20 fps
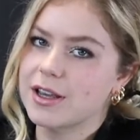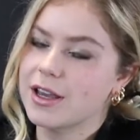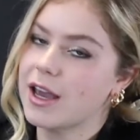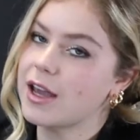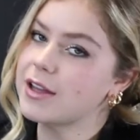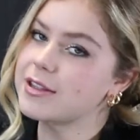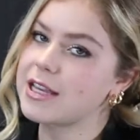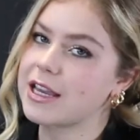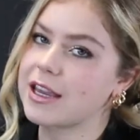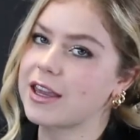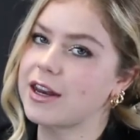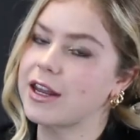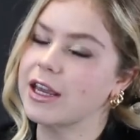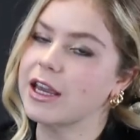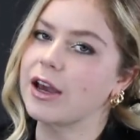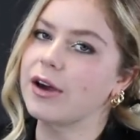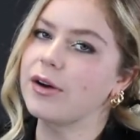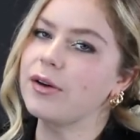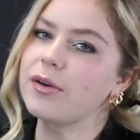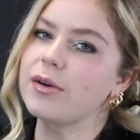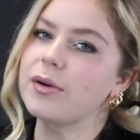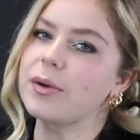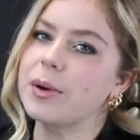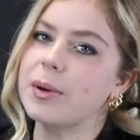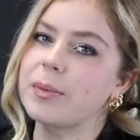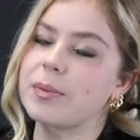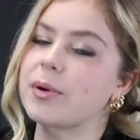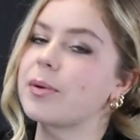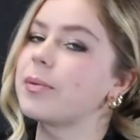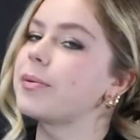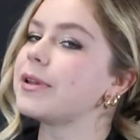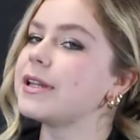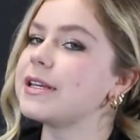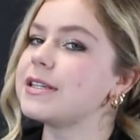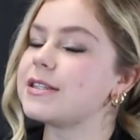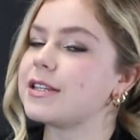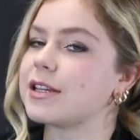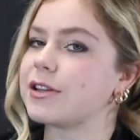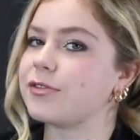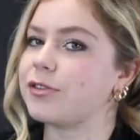A decade ago,
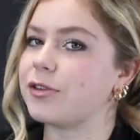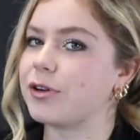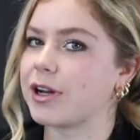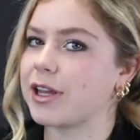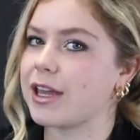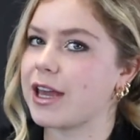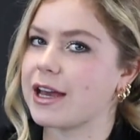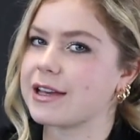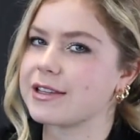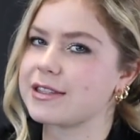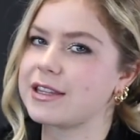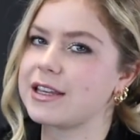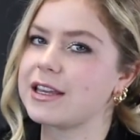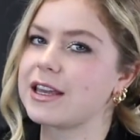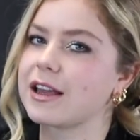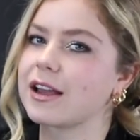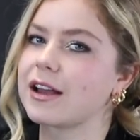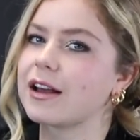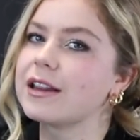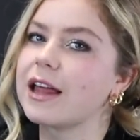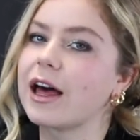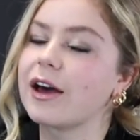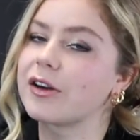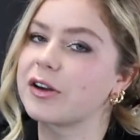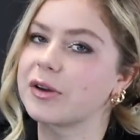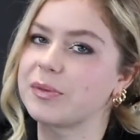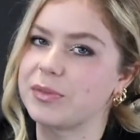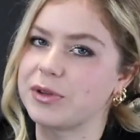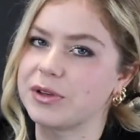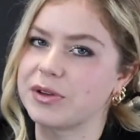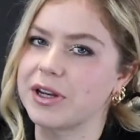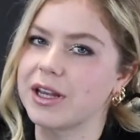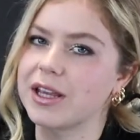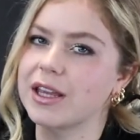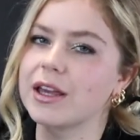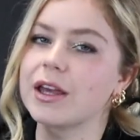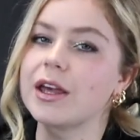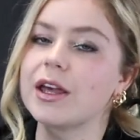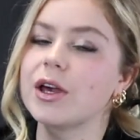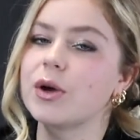probabilistic forecasting and cloud
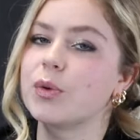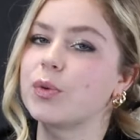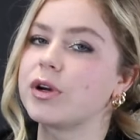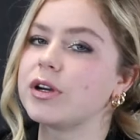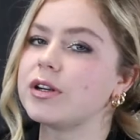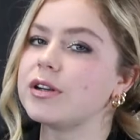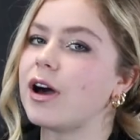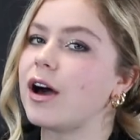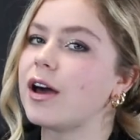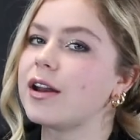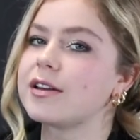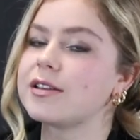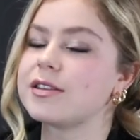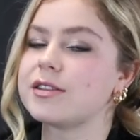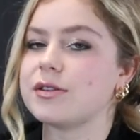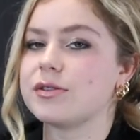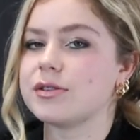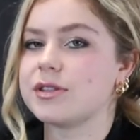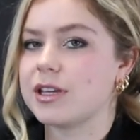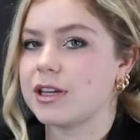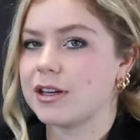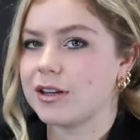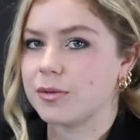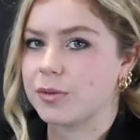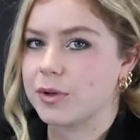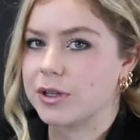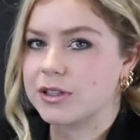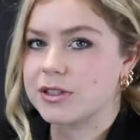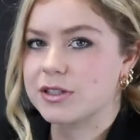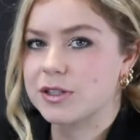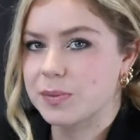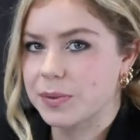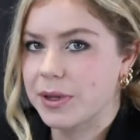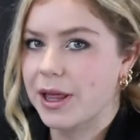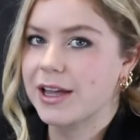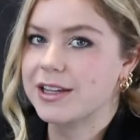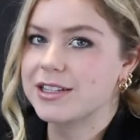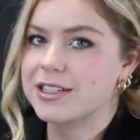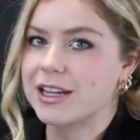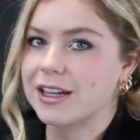computing were not associated with
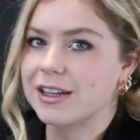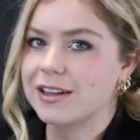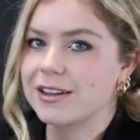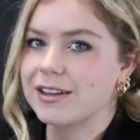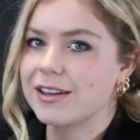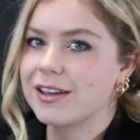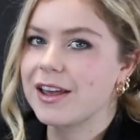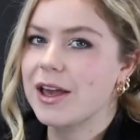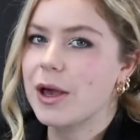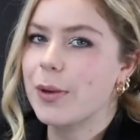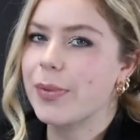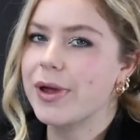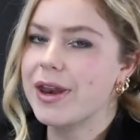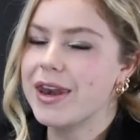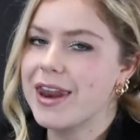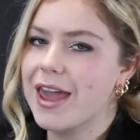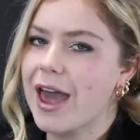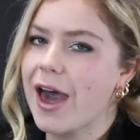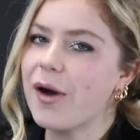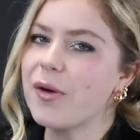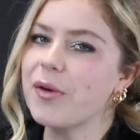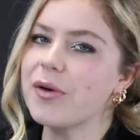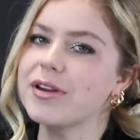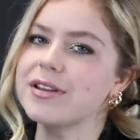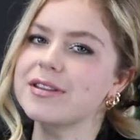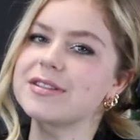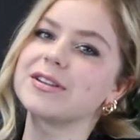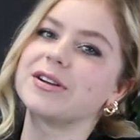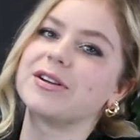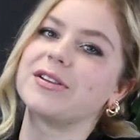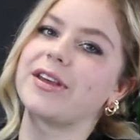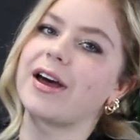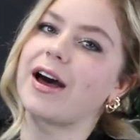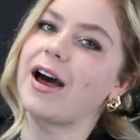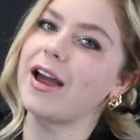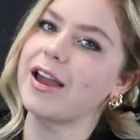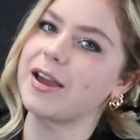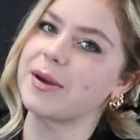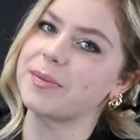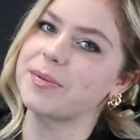supply chain, but now it's all the
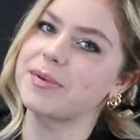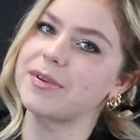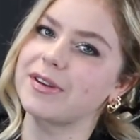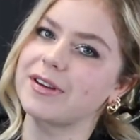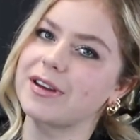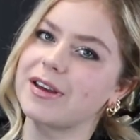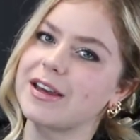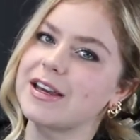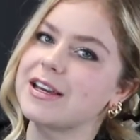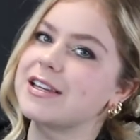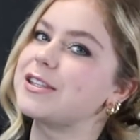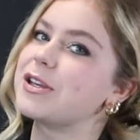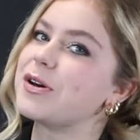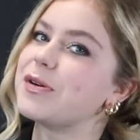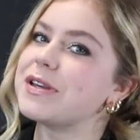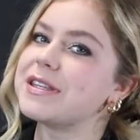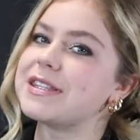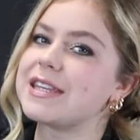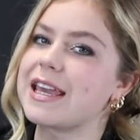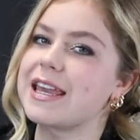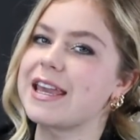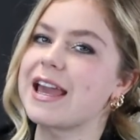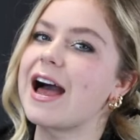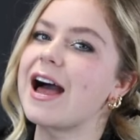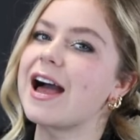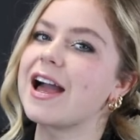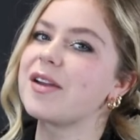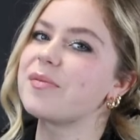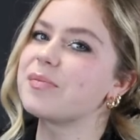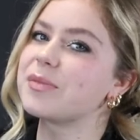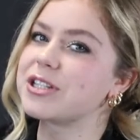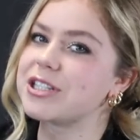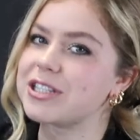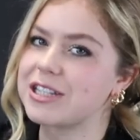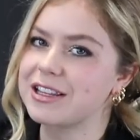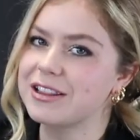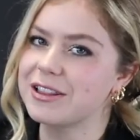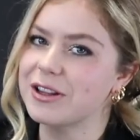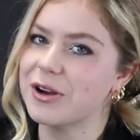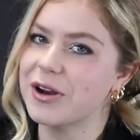hype. So is AI,
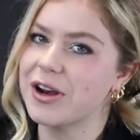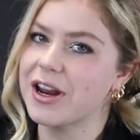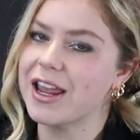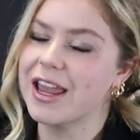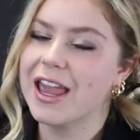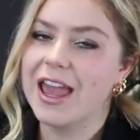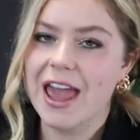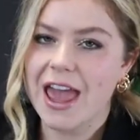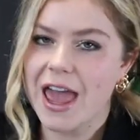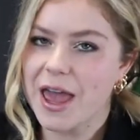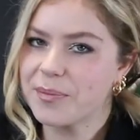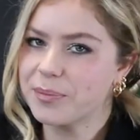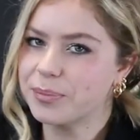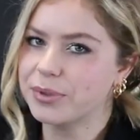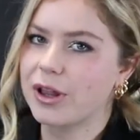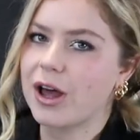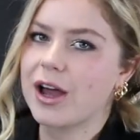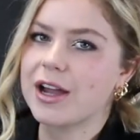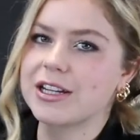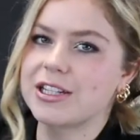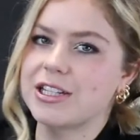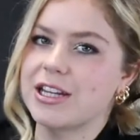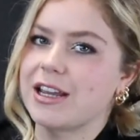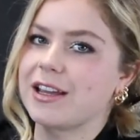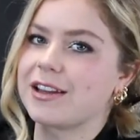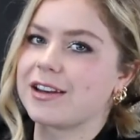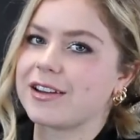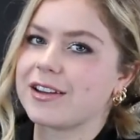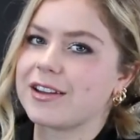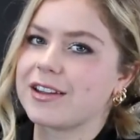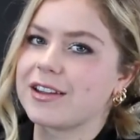machine learning, and blockchain.